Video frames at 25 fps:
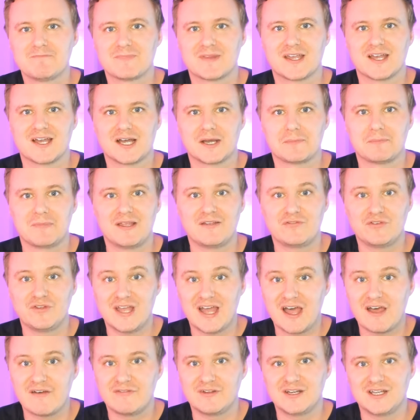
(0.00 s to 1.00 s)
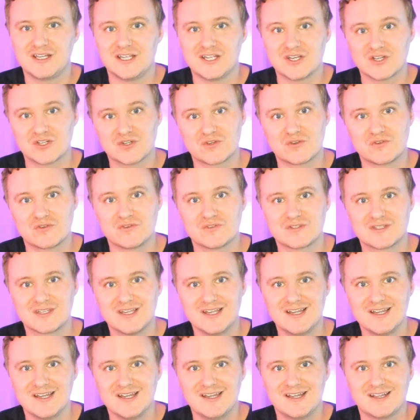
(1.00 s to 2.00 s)
Um, if you have any issues,
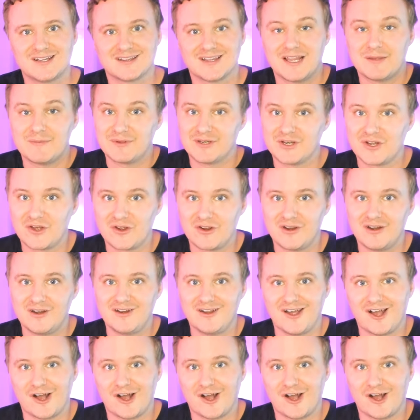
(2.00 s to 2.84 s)
let me know.